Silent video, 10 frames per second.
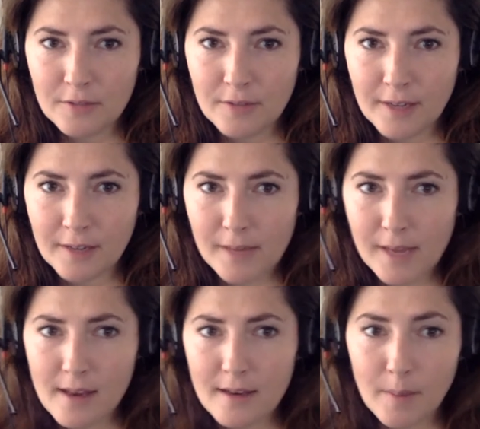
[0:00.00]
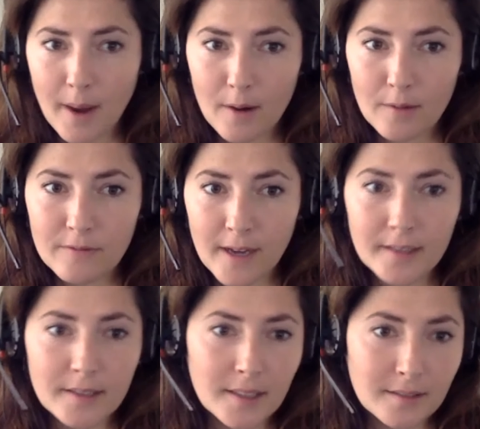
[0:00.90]
recommend about
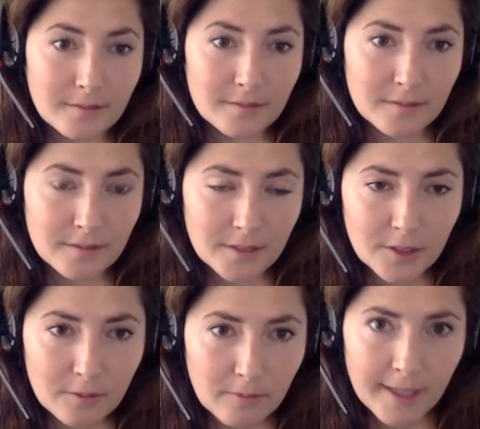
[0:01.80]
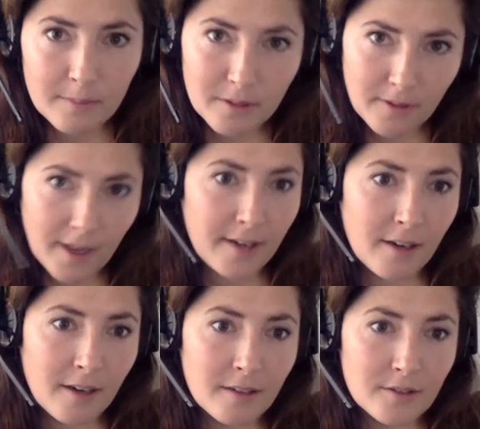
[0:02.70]
finding, the right
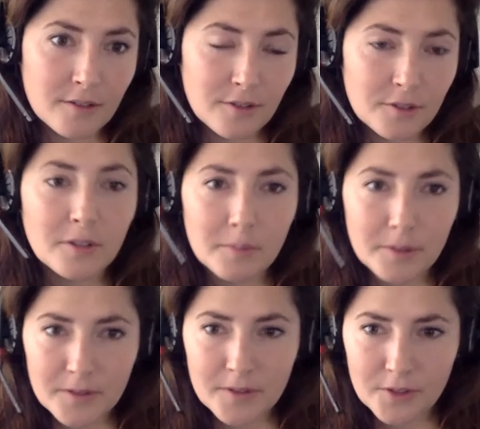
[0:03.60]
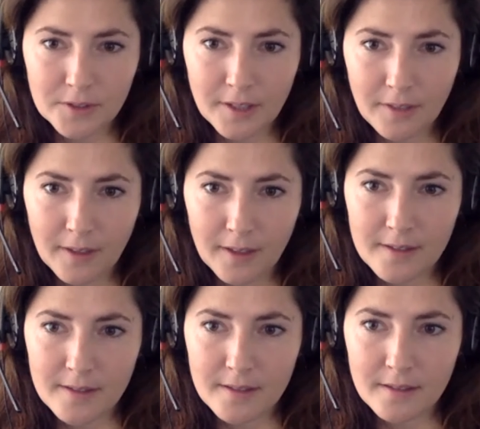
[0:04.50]
provider to do a procedure like
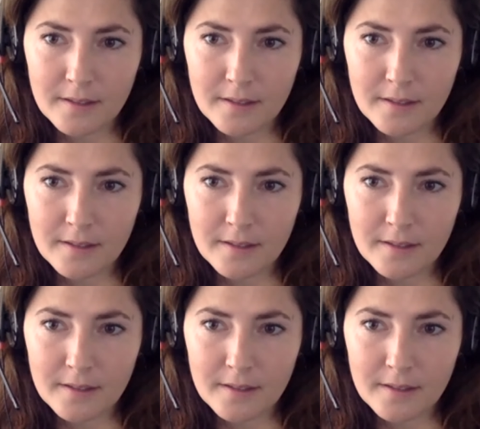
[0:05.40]
this?